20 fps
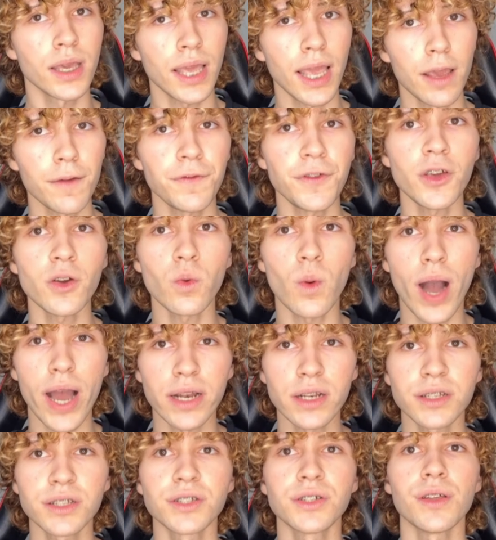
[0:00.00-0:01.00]
If you
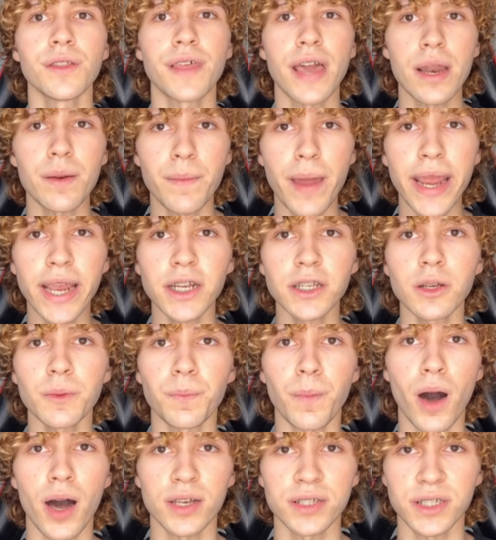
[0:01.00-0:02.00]
want to then make a
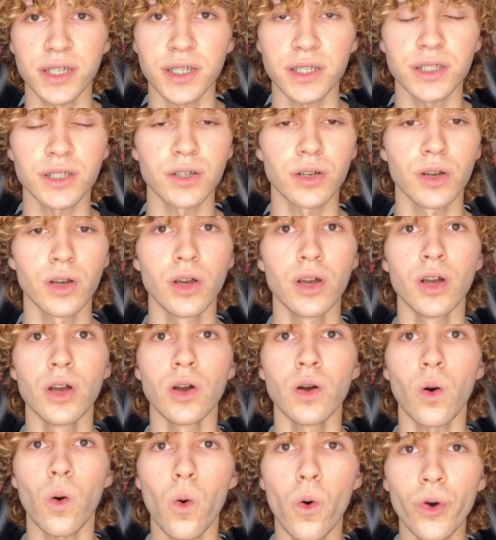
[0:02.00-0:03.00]
deposit,
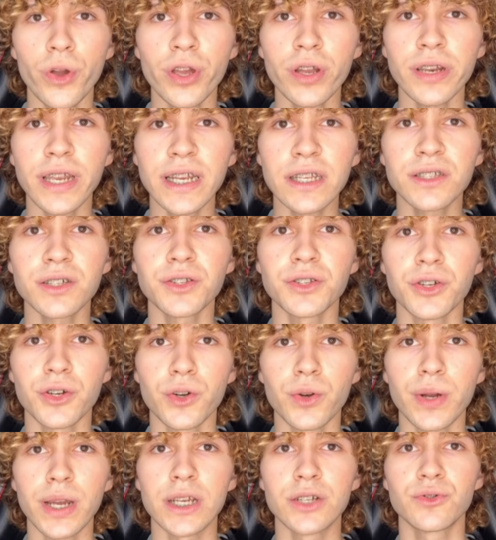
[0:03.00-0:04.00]
all you need to
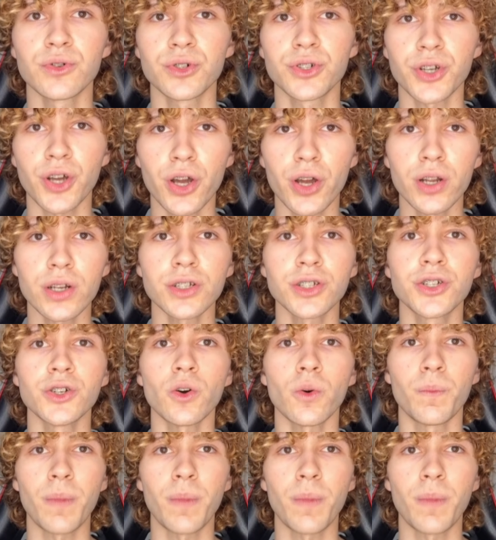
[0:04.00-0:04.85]
do is return to your